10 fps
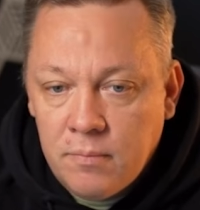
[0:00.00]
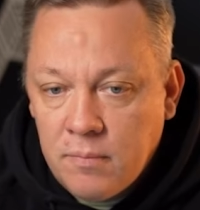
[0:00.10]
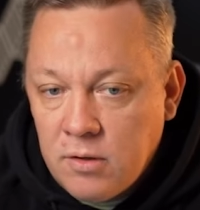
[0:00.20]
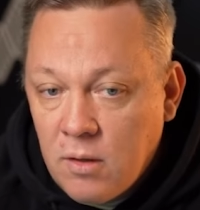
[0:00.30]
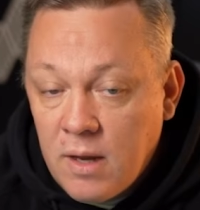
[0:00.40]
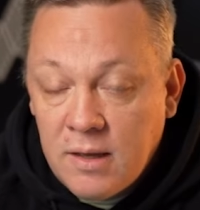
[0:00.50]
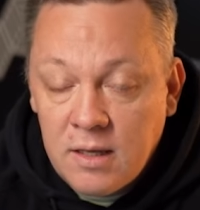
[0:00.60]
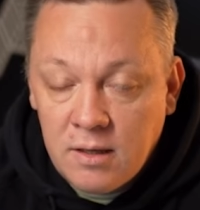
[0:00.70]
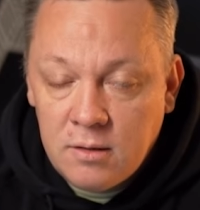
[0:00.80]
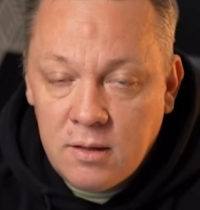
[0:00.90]
So let's
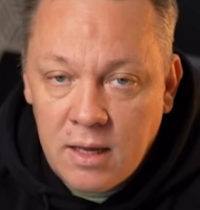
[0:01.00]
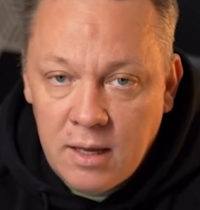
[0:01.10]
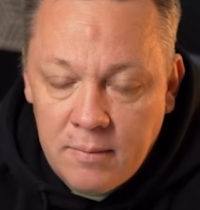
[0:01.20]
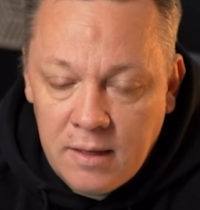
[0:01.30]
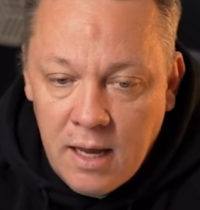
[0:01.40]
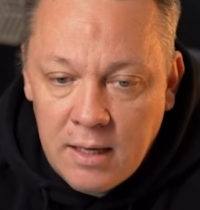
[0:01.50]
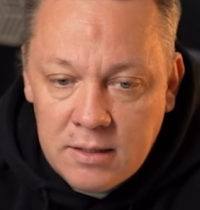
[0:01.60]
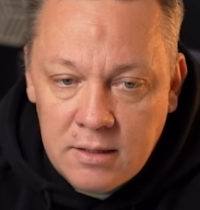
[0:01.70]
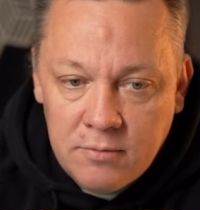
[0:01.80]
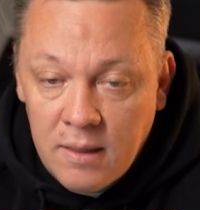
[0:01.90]
enter the name
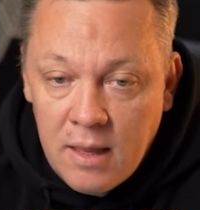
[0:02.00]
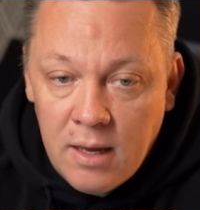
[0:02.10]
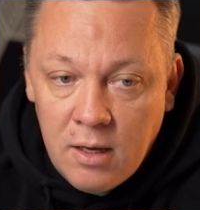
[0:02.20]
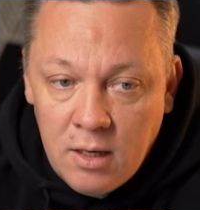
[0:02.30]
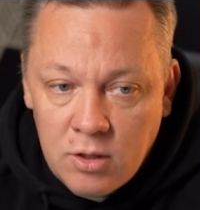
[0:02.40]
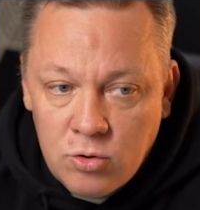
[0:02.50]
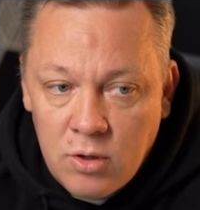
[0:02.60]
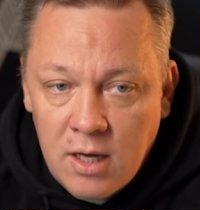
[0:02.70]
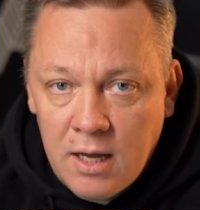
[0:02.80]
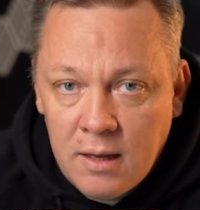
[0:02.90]
test, then click
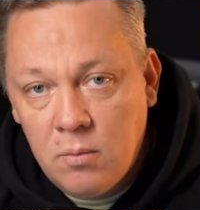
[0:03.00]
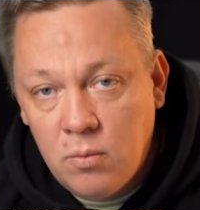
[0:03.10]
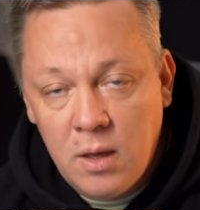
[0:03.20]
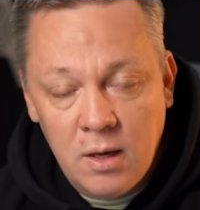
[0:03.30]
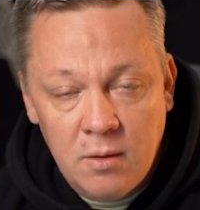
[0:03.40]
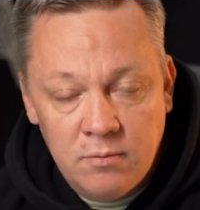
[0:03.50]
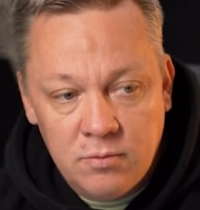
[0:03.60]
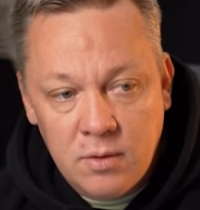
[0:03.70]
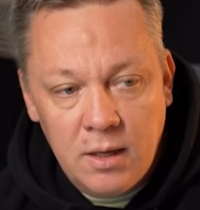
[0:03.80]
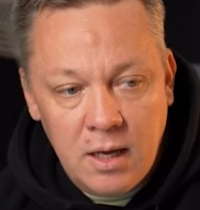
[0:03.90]
create. We are now
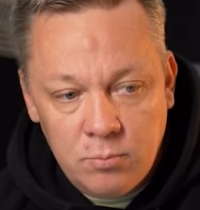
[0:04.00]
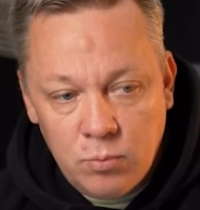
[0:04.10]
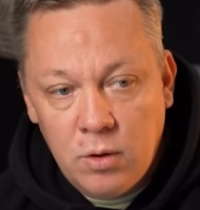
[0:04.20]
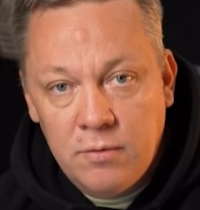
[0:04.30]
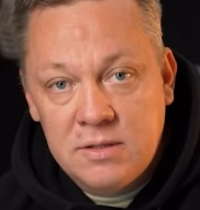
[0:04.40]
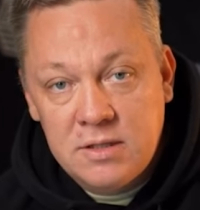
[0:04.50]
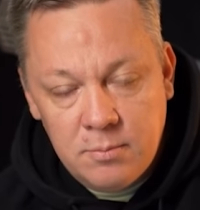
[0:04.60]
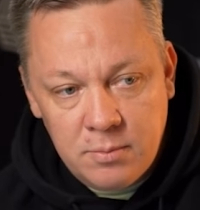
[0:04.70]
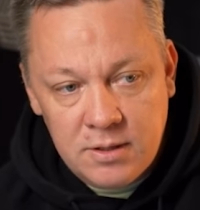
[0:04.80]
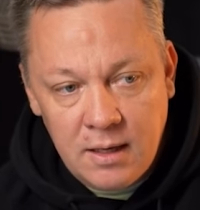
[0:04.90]
fully capable of
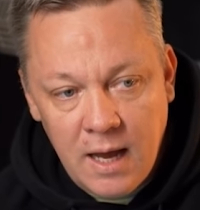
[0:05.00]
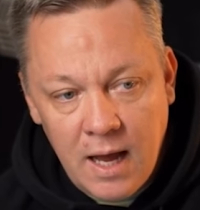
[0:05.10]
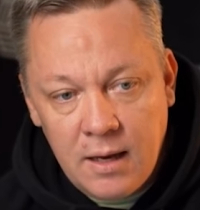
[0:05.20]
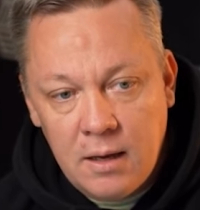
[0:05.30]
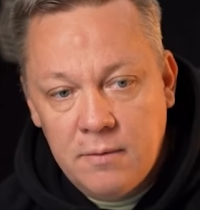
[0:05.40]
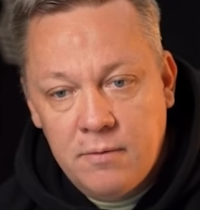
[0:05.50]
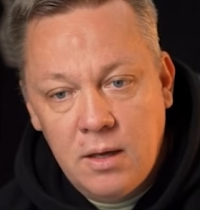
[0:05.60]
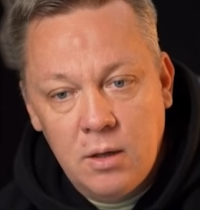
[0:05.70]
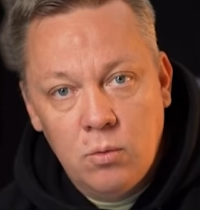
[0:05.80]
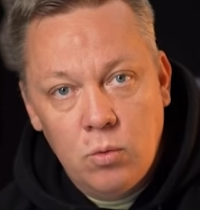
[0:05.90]
seamlessly adding a
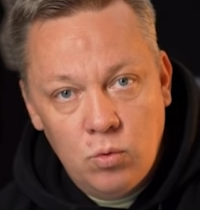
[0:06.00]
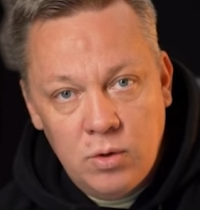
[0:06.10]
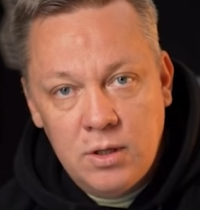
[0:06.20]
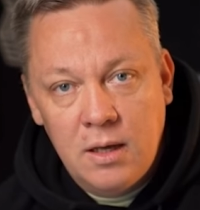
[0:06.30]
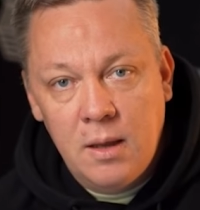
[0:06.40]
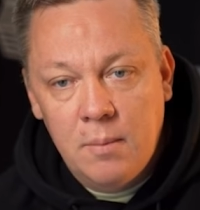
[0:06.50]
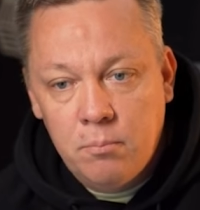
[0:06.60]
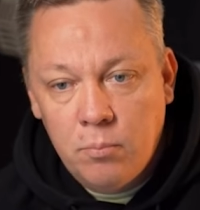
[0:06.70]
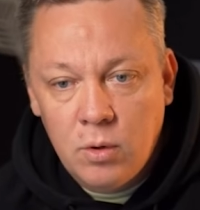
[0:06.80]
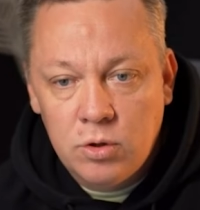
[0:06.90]
video or indeed
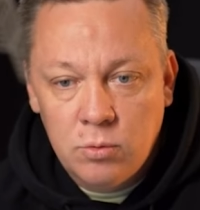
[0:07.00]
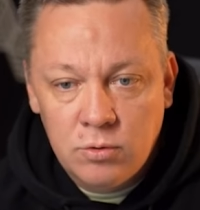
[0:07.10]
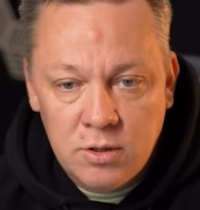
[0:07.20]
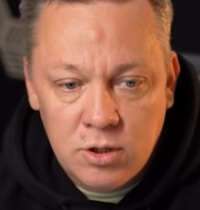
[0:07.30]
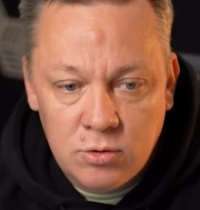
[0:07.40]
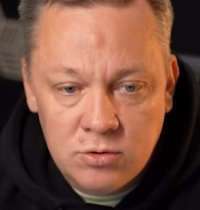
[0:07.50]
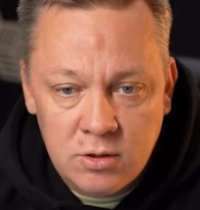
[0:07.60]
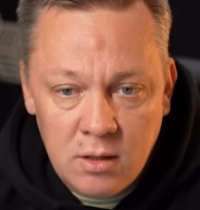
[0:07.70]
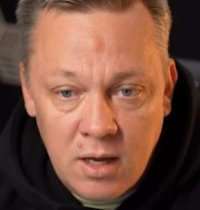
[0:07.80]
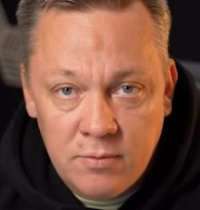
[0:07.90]
multiple videos to
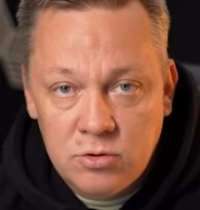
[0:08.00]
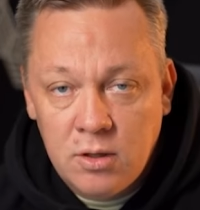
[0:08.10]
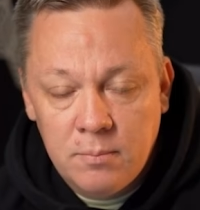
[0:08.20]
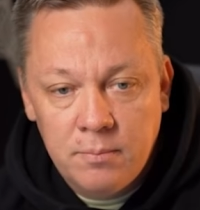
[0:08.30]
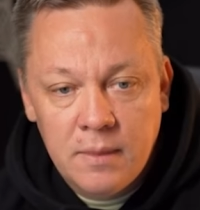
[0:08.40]
the live stream.